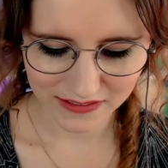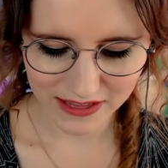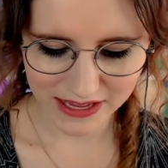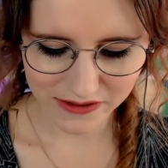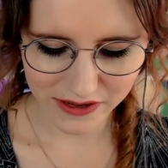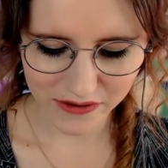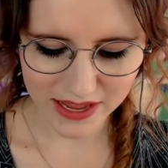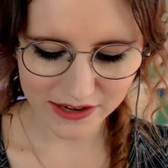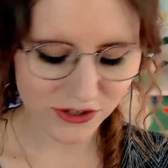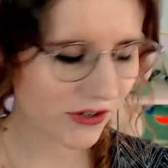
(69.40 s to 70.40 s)
There you go.
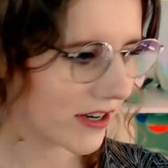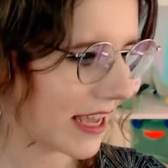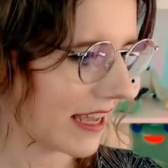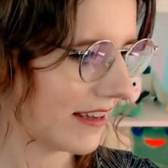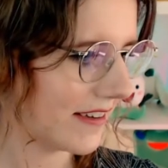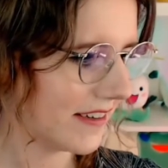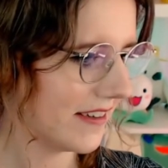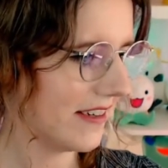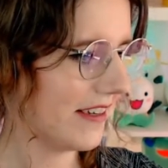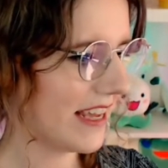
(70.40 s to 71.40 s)
Enjoy.
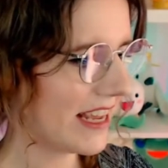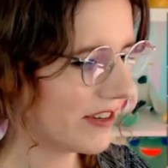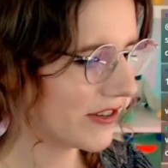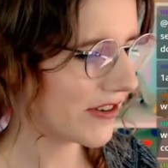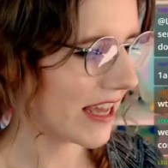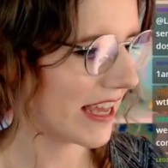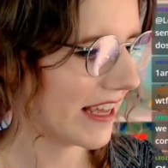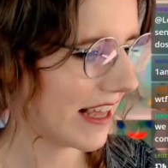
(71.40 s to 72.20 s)
Enjoy.